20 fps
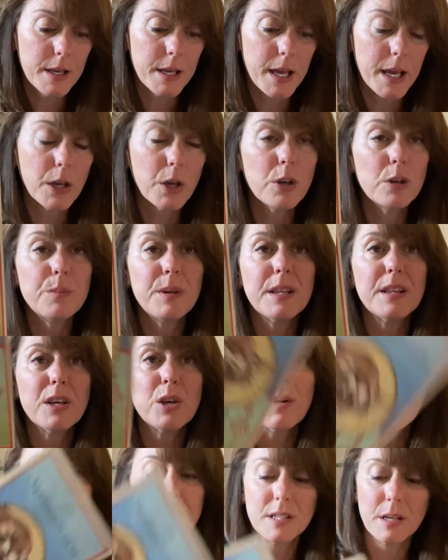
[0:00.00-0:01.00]
it could be that
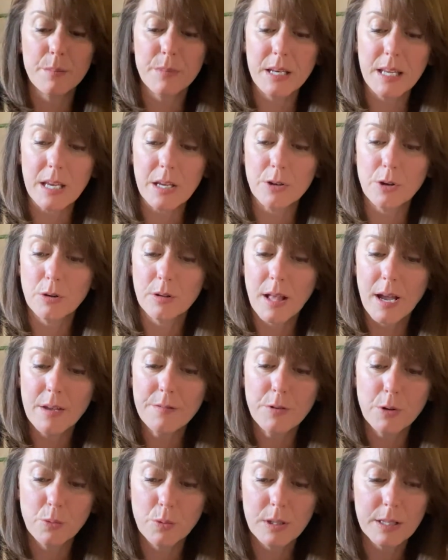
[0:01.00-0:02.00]
you have somebody in your
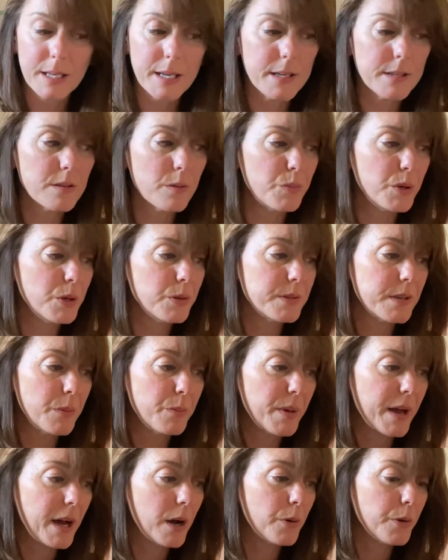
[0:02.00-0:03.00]
life who really is abusing
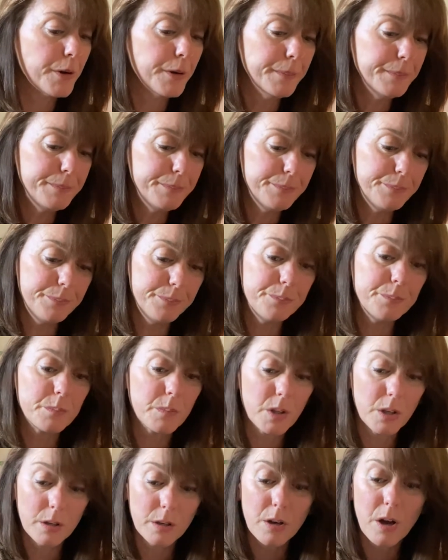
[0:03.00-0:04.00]
power,
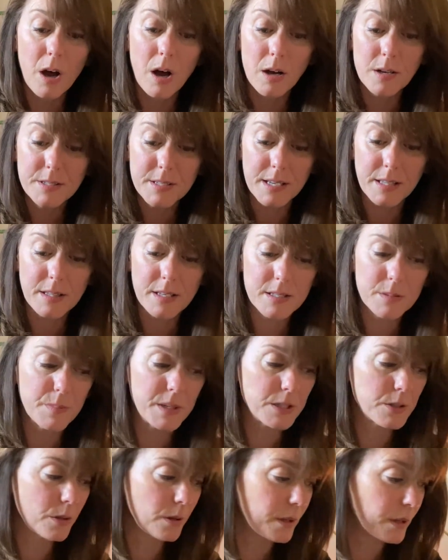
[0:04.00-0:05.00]
causing this
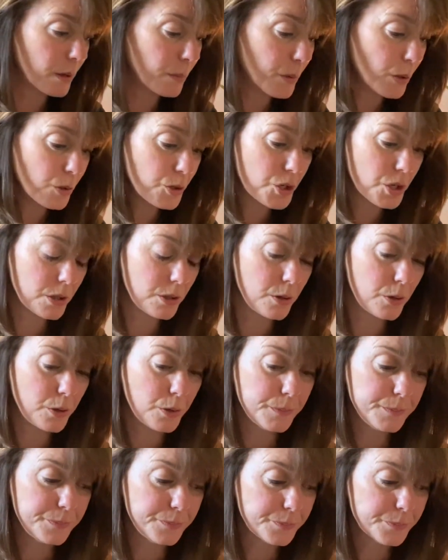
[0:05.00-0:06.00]
mental and
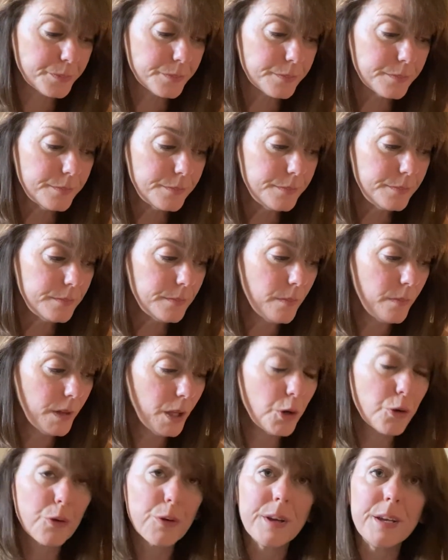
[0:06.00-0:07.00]
emotional
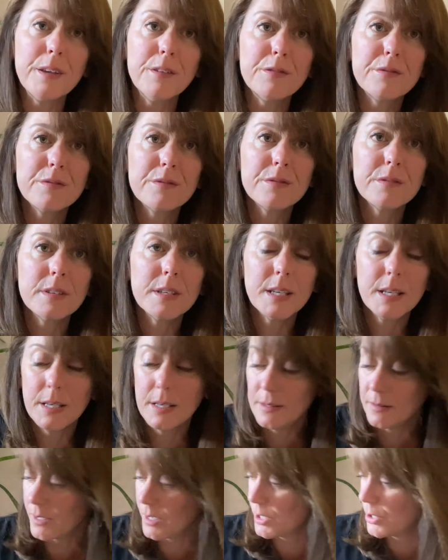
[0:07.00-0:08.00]
grief
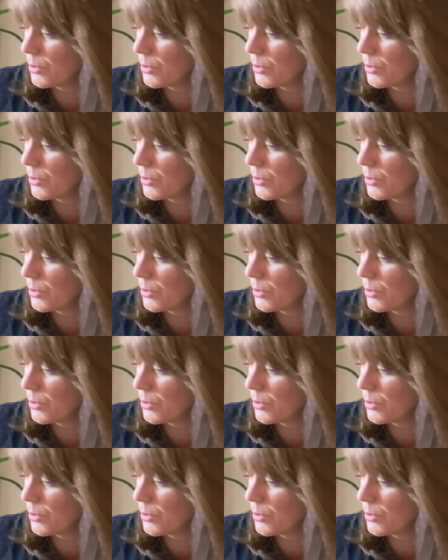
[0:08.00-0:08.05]
that